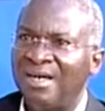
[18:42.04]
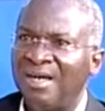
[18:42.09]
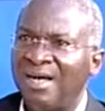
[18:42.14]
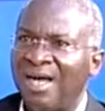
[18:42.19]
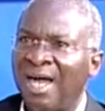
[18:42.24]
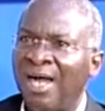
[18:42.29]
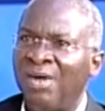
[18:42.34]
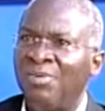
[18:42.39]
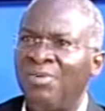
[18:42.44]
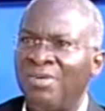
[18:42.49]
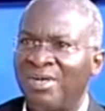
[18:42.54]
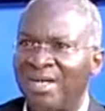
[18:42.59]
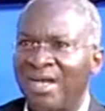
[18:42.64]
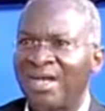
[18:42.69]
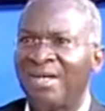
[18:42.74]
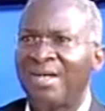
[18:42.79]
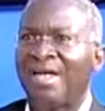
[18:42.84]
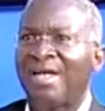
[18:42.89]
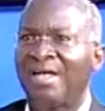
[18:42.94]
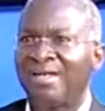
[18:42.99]
I would
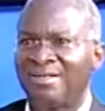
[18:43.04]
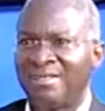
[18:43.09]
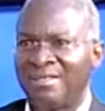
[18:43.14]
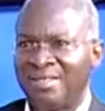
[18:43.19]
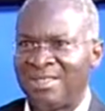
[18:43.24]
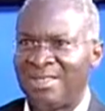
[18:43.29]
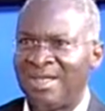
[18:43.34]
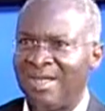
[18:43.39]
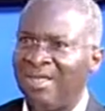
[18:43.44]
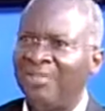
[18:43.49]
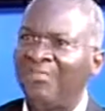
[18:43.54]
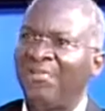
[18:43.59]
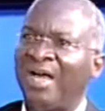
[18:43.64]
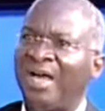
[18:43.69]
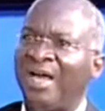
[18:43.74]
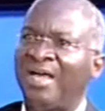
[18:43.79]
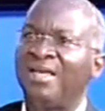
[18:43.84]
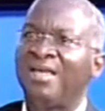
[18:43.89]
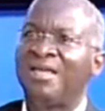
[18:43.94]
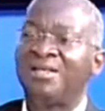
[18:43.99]
rather
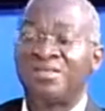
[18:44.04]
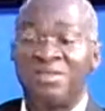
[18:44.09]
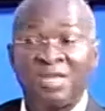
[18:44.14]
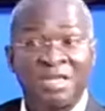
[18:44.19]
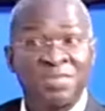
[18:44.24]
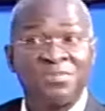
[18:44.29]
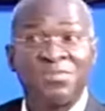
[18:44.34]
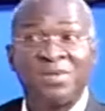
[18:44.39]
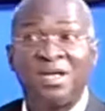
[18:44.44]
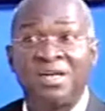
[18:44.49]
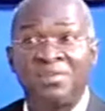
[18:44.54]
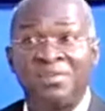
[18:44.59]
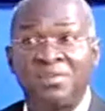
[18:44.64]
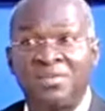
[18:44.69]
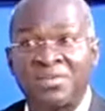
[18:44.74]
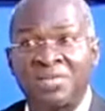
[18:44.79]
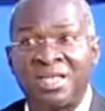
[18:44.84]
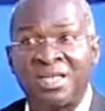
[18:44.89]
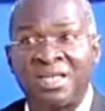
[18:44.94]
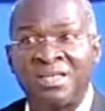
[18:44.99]
deliver a transparent
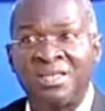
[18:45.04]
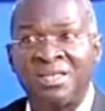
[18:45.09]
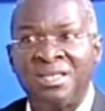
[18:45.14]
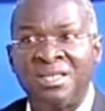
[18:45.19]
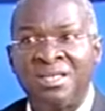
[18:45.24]
process